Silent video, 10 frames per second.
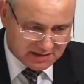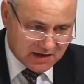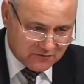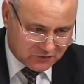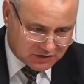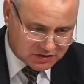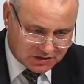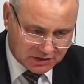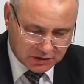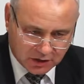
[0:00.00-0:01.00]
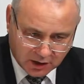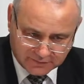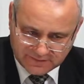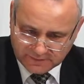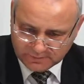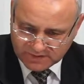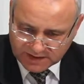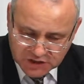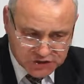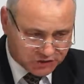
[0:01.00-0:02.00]
first king of
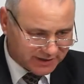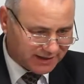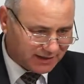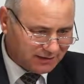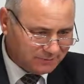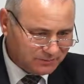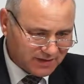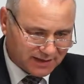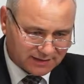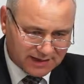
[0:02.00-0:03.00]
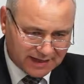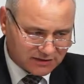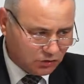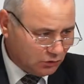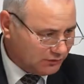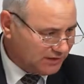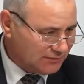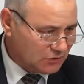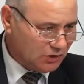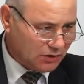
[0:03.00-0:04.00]
Israel. And God told
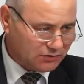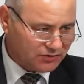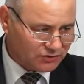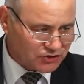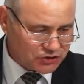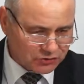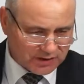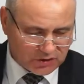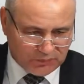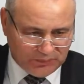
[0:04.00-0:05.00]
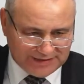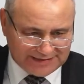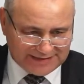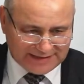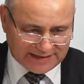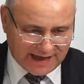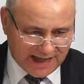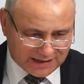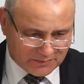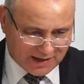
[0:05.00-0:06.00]
him, go and destroy completely
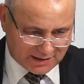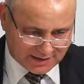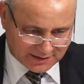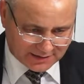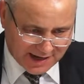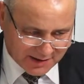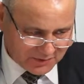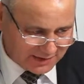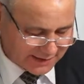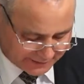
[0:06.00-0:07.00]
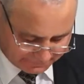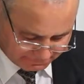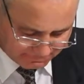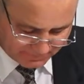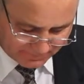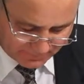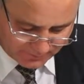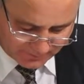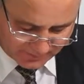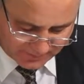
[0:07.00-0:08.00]
Alma, uh, Amalek.
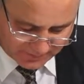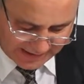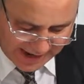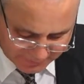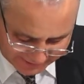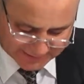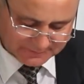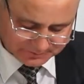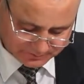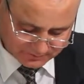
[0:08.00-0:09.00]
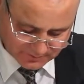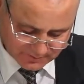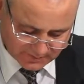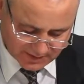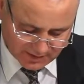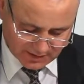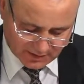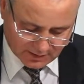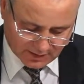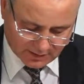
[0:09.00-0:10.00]
Amalek,
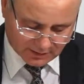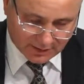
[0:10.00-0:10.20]
uh,